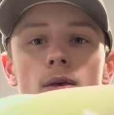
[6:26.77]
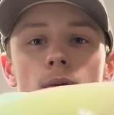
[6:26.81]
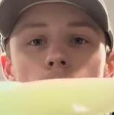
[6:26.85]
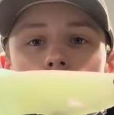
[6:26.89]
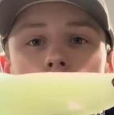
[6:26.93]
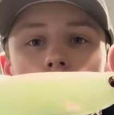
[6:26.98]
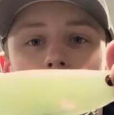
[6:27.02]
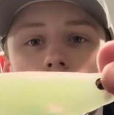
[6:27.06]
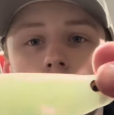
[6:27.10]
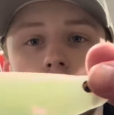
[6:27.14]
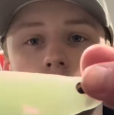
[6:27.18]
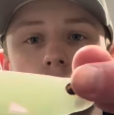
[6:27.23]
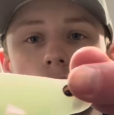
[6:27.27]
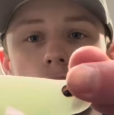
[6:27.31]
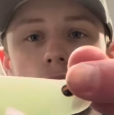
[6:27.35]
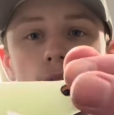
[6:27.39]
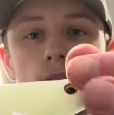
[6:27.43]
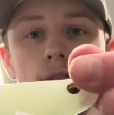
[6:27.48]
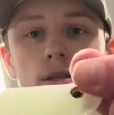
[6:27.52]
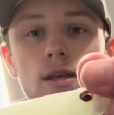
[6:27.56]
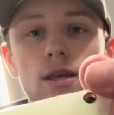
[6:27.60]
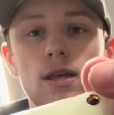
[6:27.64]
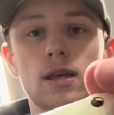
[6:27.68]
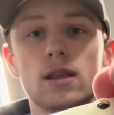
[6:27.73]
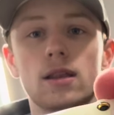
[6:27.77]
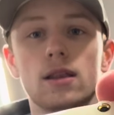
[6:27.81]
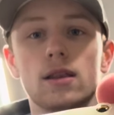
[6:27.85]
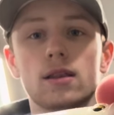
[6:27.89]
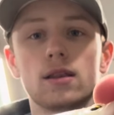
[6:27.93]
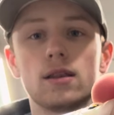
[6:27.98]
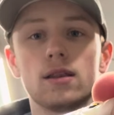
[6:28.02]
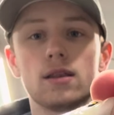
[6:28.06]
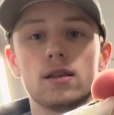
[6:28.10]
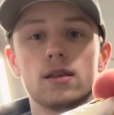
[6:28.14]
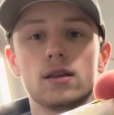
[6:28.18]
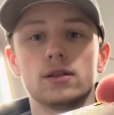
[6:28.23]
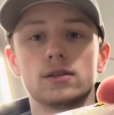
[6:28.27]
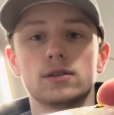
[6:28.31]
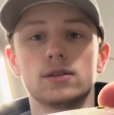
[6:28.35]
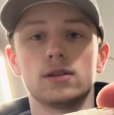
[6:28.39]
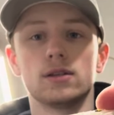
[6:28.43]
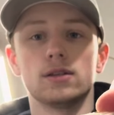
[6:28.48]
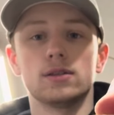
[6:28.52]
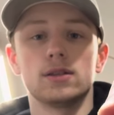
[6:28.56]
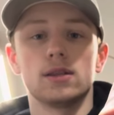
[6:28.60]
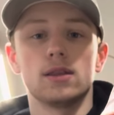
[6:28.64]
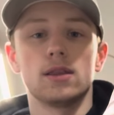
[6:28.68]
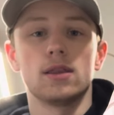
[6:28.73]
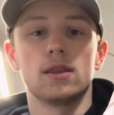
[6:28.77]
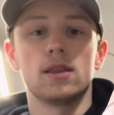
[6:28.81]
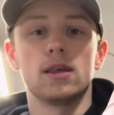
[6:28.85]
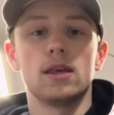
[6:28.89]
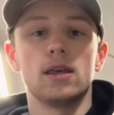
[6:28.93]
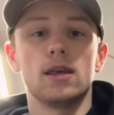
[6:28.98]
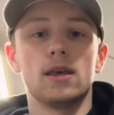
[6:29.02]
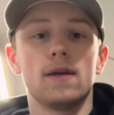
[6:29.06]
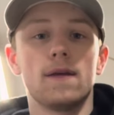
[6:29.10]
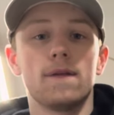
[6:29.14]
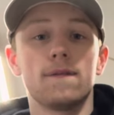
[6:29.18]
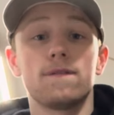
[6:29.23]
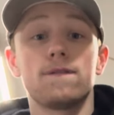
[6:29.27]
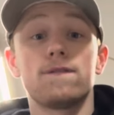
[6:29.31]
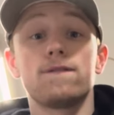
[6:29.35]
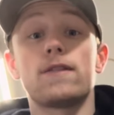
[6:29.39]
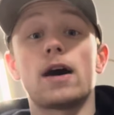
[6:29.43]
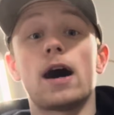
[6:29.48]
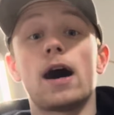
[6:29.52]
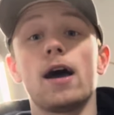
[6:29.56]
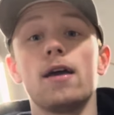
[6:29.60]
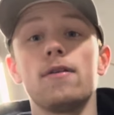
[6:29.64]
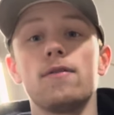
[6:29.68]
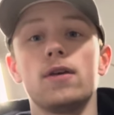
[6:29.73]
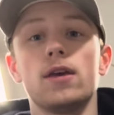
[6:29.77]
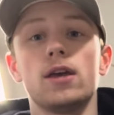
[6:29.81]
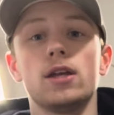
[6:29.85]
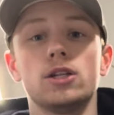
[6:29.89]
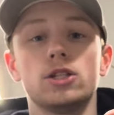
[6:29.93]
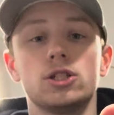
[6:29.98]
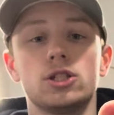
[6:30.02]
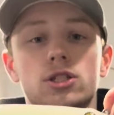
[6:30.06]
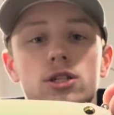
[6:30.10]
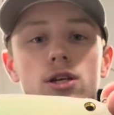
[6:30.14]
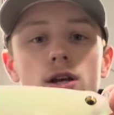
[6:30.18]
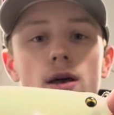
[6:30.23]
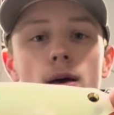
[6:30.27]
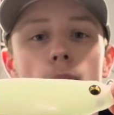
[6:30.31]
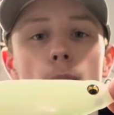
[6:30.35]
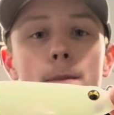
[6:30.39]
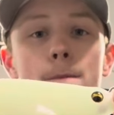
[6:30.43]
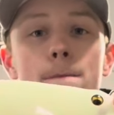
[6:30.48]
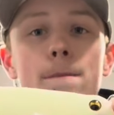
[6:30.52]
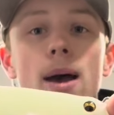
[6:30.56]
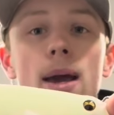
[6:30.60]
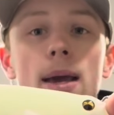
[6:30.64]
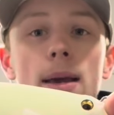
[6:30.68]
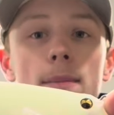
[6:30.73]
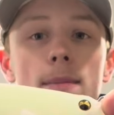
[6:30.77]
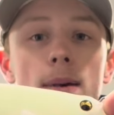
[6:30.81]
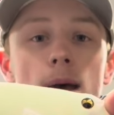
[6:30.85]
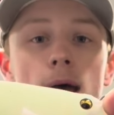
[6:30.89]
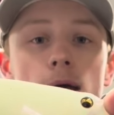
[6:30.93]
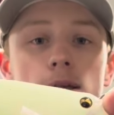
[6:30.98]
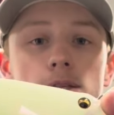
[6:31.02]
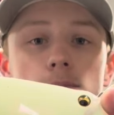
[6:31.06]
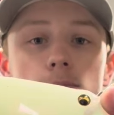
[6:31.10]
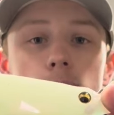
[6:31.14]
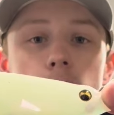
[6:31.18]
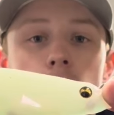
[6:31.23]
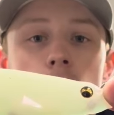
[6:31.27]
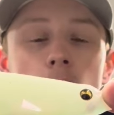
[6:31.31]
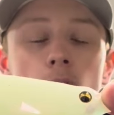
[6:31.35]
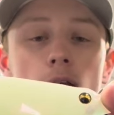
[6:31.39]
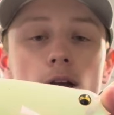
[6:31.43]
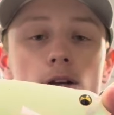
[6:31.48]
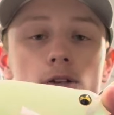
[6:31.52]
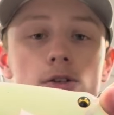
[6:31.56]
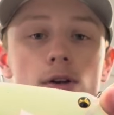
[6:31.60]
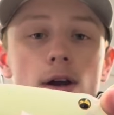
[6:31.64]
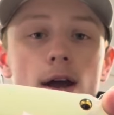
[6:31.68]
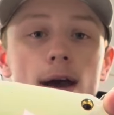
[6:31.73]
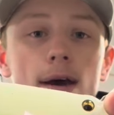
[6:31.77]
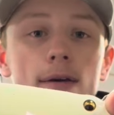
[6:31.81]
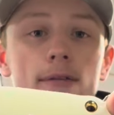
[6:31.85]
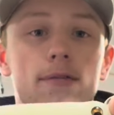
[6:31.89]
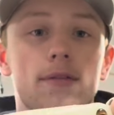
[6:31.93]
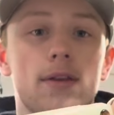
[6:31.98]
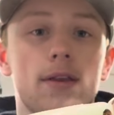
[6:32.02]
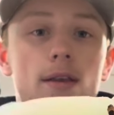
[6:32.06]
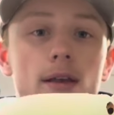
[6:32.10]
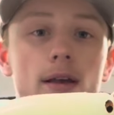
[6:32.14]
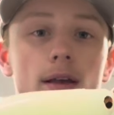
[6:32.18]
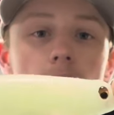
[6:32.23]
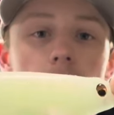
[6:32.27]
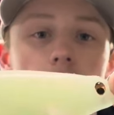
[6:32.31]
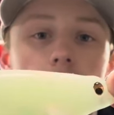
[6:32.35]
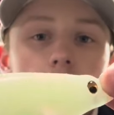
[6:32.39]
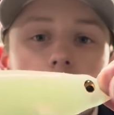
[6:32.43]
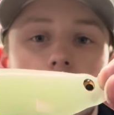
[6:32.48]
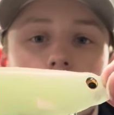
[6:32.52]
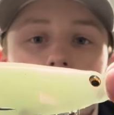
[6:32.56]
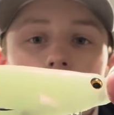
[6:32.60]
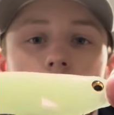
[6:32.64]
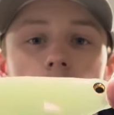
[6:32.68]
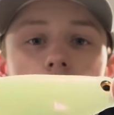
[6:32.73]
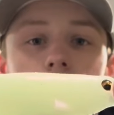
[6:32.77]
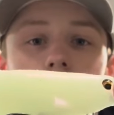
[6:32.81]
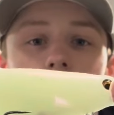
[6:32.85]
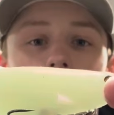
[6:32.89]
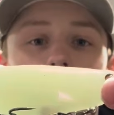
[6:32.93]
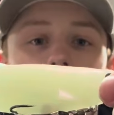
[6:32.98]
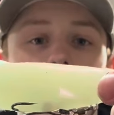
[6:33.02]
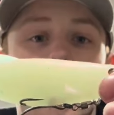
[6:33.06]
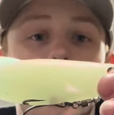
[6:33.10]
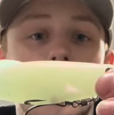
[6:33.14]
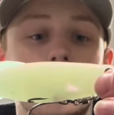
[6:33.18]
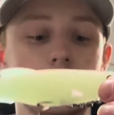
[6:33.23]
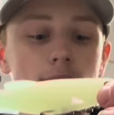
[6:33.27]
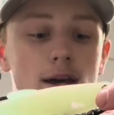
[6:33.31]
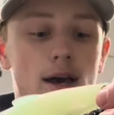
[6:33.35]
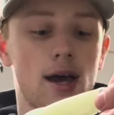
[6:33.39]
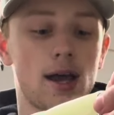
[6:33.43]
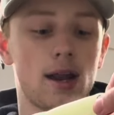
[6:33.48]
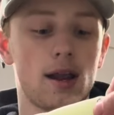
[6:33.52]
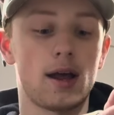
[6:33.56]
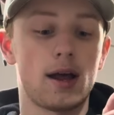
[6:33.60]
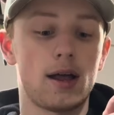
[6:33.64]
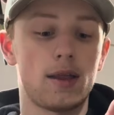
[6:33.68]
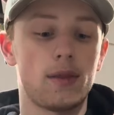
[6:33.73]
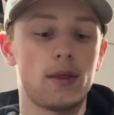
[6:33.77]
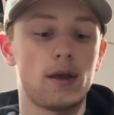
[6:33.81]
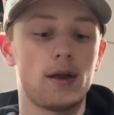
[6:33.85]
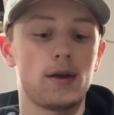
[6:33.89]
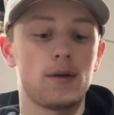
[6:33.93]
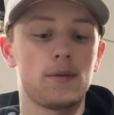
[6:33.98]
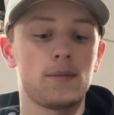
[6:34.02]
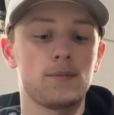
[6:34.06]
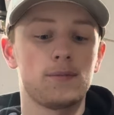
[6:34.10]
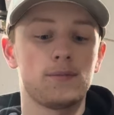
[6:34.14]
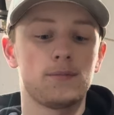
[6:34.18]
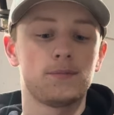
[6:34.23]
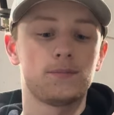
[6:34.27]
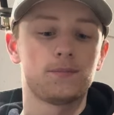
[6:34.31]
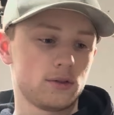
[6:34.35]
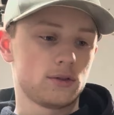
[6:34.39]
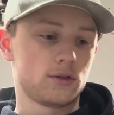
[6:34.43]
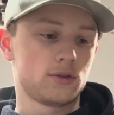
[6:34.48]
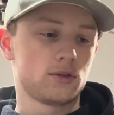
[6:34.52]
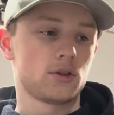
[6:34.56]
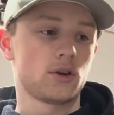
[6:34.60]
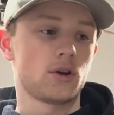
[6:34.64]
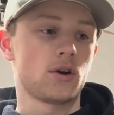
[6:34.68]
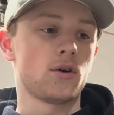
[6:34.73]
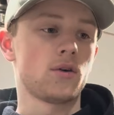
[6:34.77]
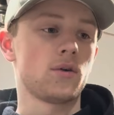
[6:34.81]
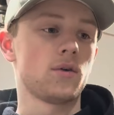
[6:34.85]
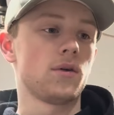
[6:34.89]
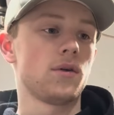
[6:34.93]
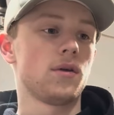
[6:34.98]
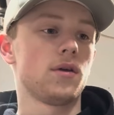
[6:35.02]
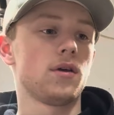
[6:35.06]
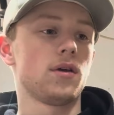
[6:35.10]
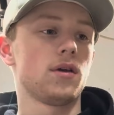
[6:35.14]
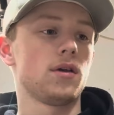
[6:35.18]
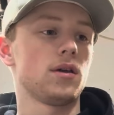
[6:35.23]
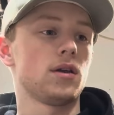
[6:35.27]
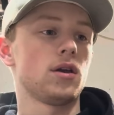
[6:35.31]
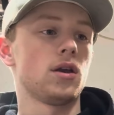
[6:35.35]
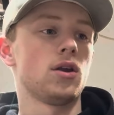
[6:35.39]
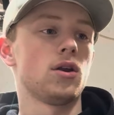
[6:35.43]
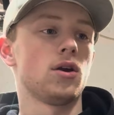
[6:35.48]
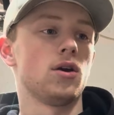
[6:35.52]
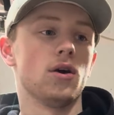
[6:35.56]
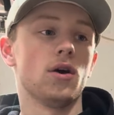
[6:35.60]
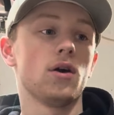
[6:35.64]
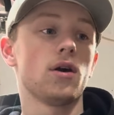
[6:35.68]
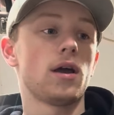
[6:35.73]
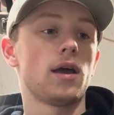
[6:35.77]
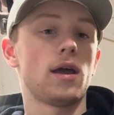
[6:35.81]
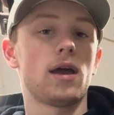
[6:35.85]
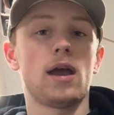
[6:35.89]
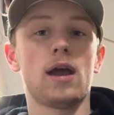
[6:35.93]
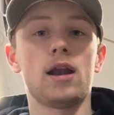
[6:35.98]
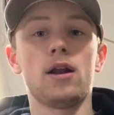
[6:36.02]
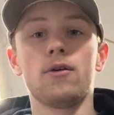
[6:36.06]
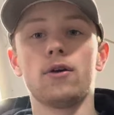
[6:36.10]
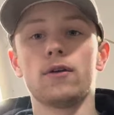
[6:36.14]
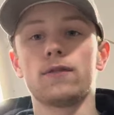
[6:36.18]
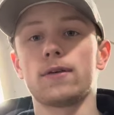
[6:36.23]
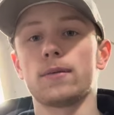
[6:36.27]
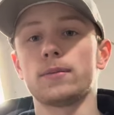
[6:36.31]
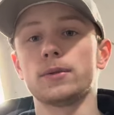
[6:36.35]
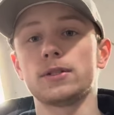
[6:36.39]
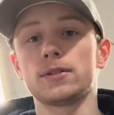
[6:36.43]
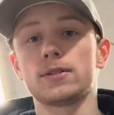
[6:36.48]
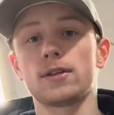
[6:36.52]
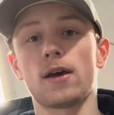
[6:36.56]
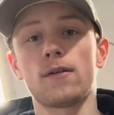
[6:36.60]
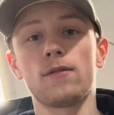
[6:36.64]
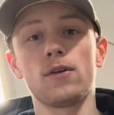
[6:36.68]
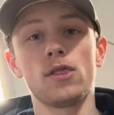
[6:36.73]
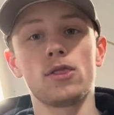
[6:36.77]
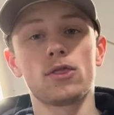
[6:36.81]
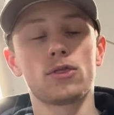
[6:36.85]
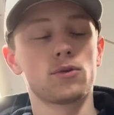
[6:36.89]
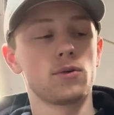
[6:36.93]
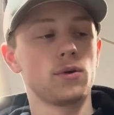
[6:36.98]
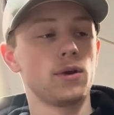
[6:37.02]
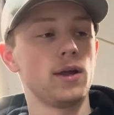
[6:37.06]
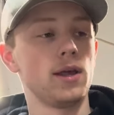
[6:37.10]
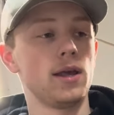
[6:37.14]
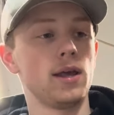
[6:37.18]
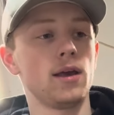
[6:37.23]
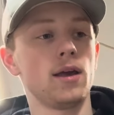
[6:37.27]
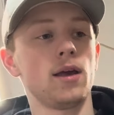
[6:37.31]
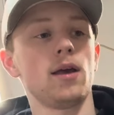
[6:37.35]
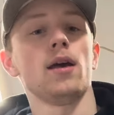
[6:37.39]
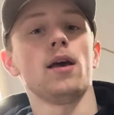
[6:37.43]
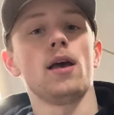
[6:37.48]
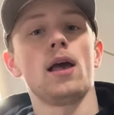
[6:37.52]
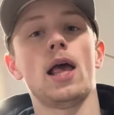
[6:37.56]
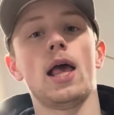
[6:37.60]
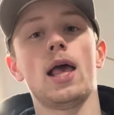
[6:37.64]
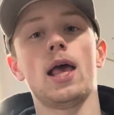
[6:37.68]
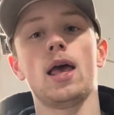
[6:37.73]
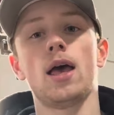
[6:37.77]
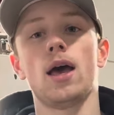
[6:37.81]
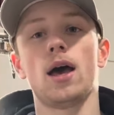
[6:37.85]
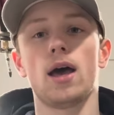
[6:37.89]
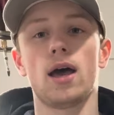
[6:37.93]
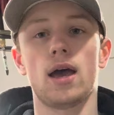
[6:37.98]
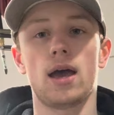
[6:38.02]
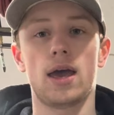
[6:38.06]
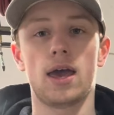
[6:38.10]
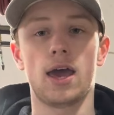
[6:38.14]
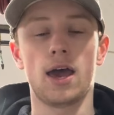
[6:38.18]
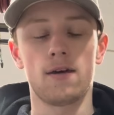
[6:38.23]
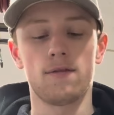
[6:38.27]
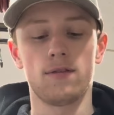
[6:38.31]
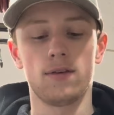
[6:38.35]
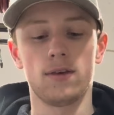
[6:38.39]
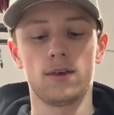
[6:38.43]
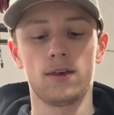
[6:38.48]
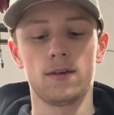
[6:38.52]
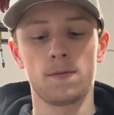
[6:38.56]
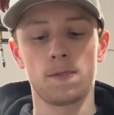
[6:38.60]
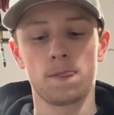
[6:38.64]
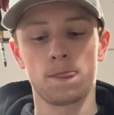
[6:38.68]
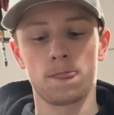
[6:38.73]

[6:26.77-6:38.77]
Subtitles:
But as you can see, this is the 5-inch Megabass Mag Draft that I got tied on there. So, anywhere from a 7'3" heavy